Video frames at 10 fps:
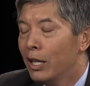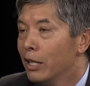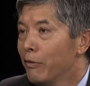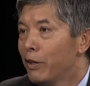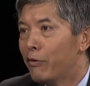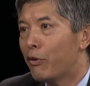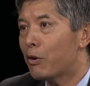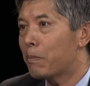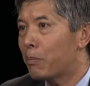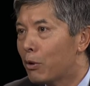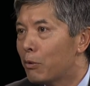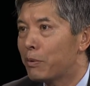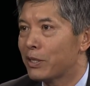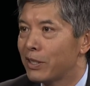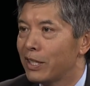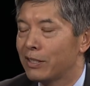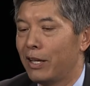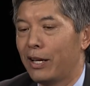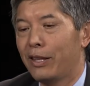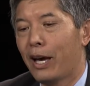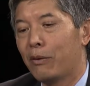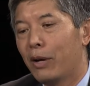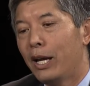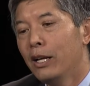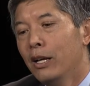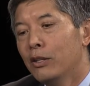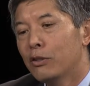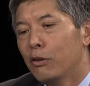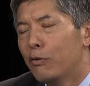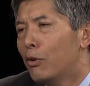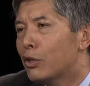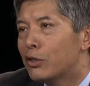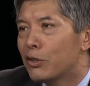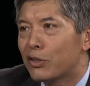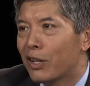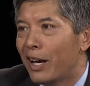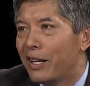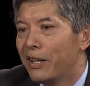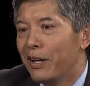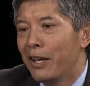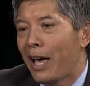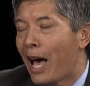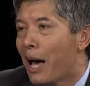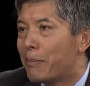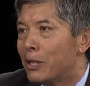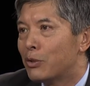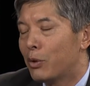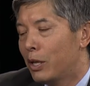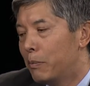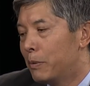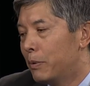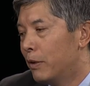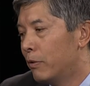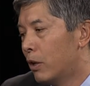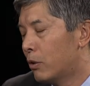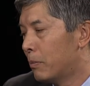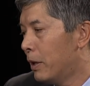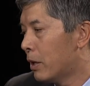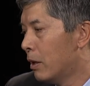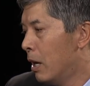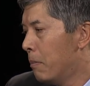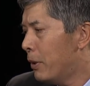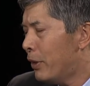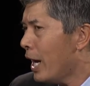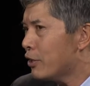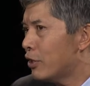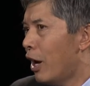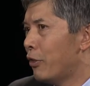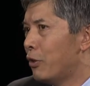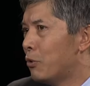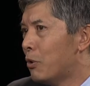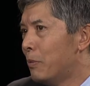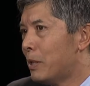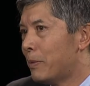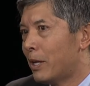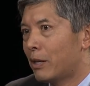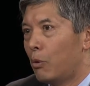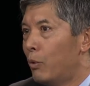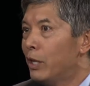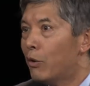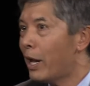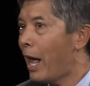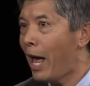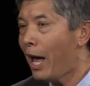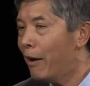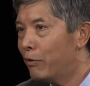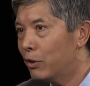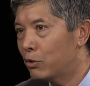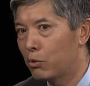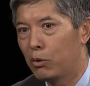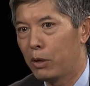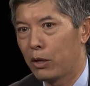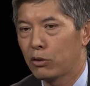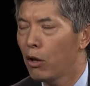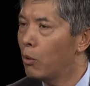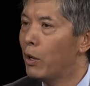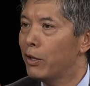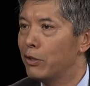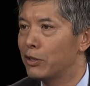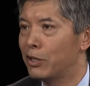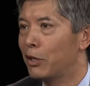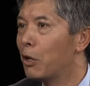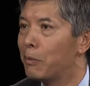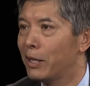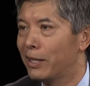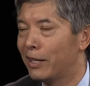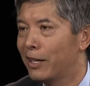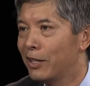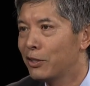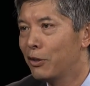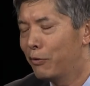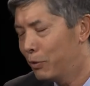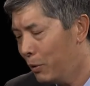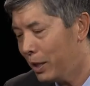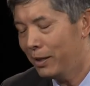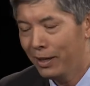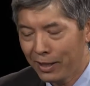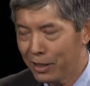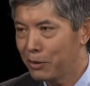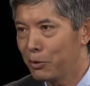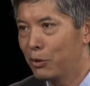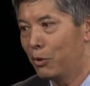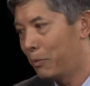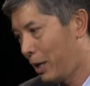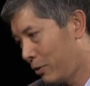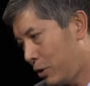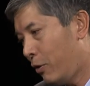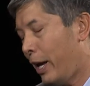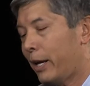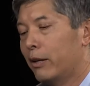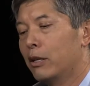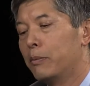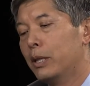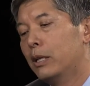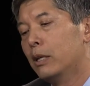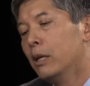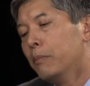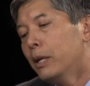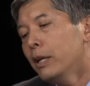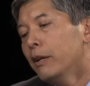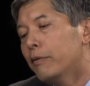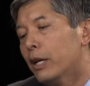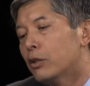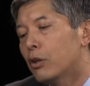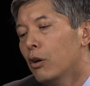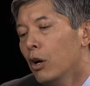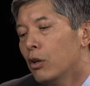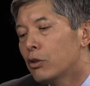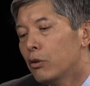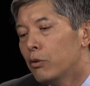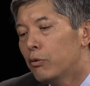living for a purpose, things like that, right? So, of course, those nine habits would help people live longer and better. But that's not the norm in America. We don't have those role models, although one of those is in Loma Linda. So if you want to get some good role models, go hang out in Loma Linda. But in any event, so, so